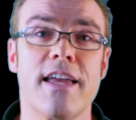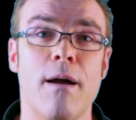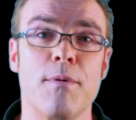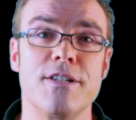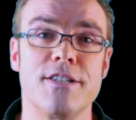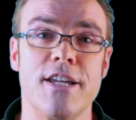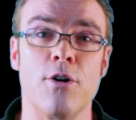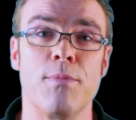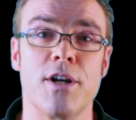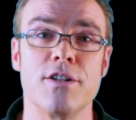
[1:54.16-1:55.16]
Economics is
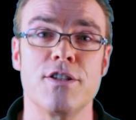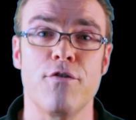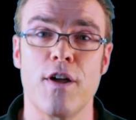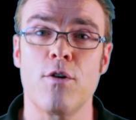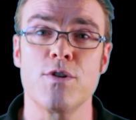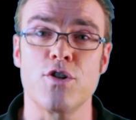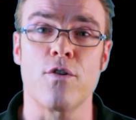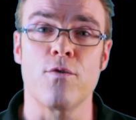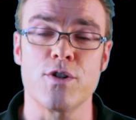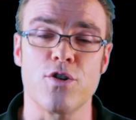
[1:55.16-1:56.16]
here because the Federal
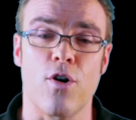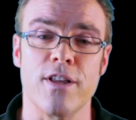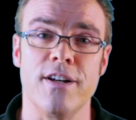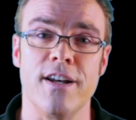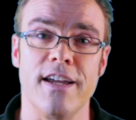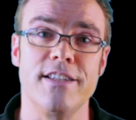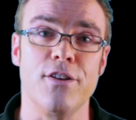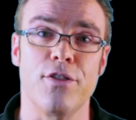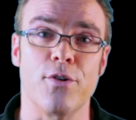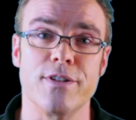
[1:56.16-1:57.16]
Reserve was started in
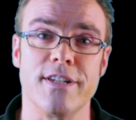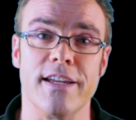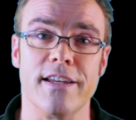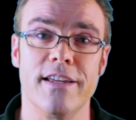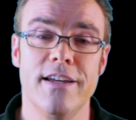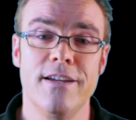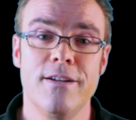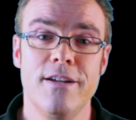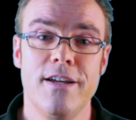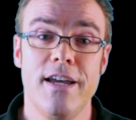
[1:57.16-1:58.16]
1913.
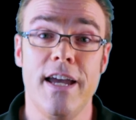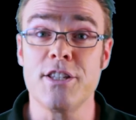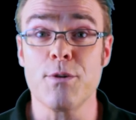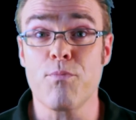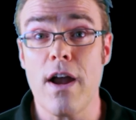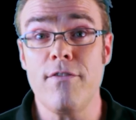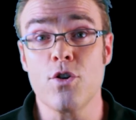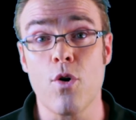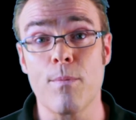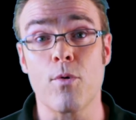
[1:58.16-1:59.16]
It's a private
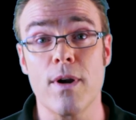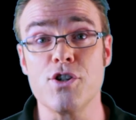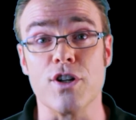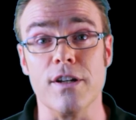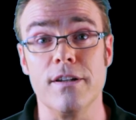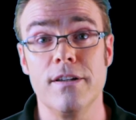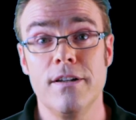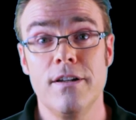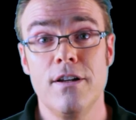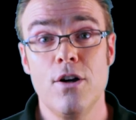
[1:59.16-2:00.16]
corporation.
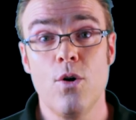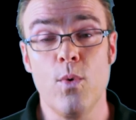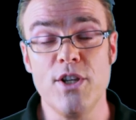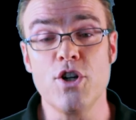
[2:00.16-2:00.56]
We